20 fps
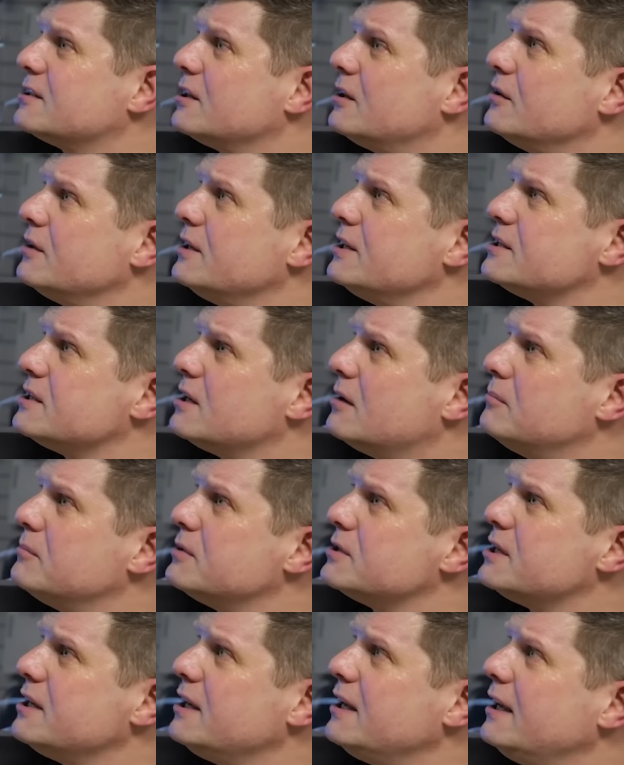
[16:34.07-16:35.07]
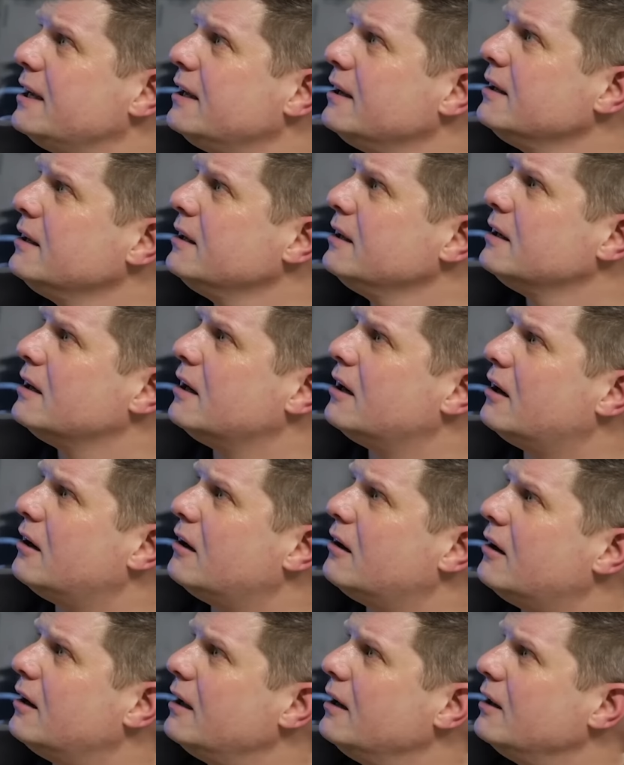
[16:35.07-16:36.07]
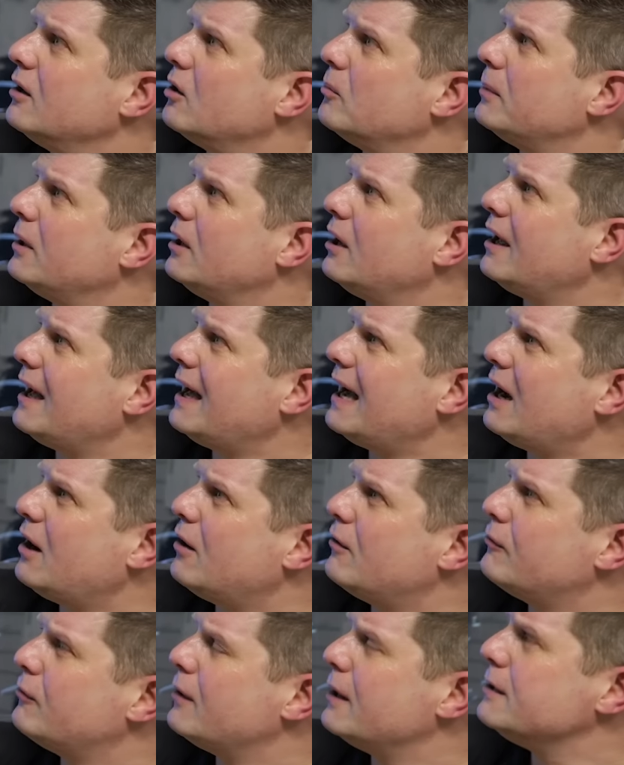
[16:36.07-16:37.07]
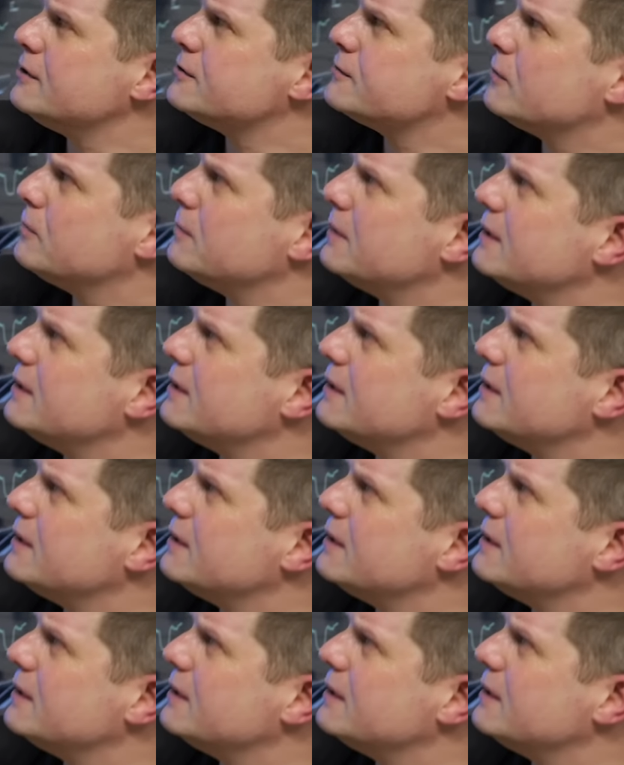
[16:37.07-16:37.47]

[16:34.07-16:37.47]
So these numbers here are a little bit out of range for